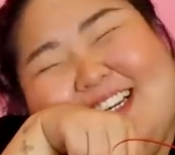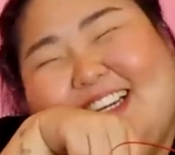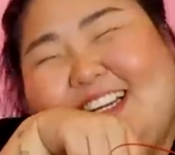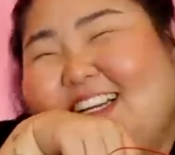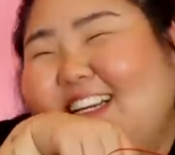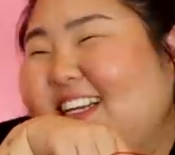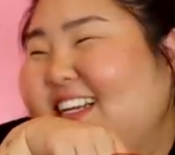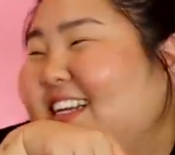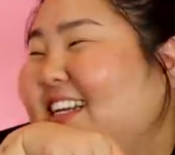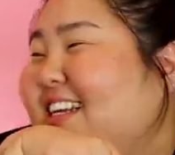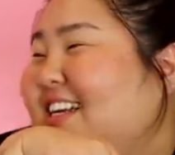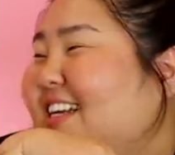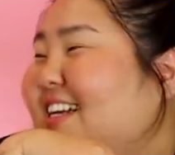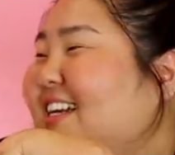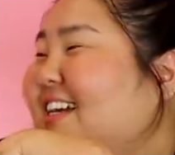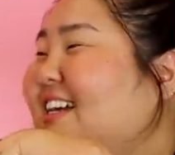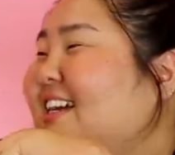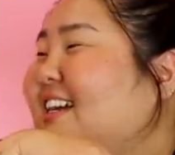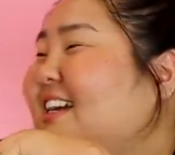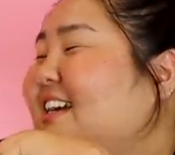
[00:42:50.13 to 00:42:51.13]

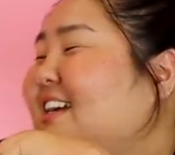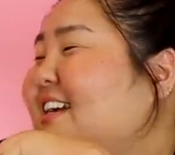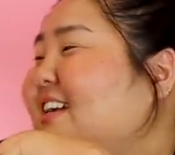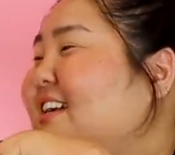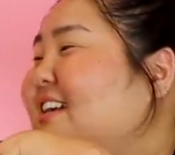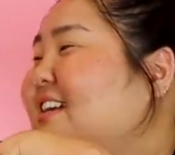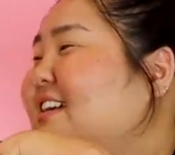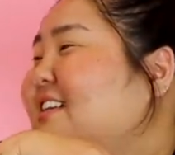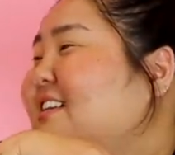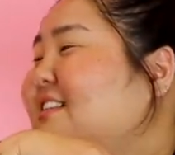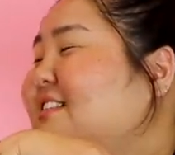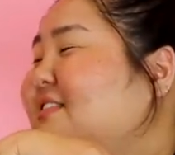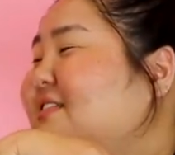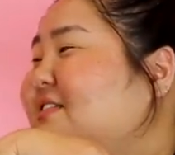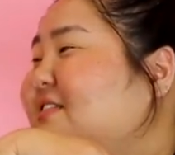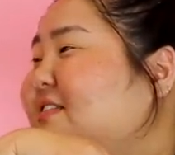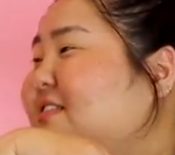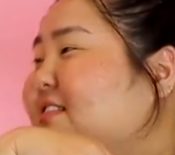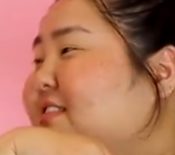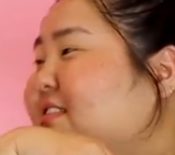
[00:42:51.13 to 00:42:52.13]

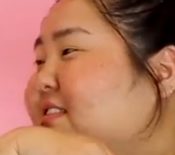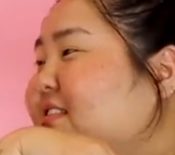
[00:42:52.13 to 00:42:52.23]
(silent)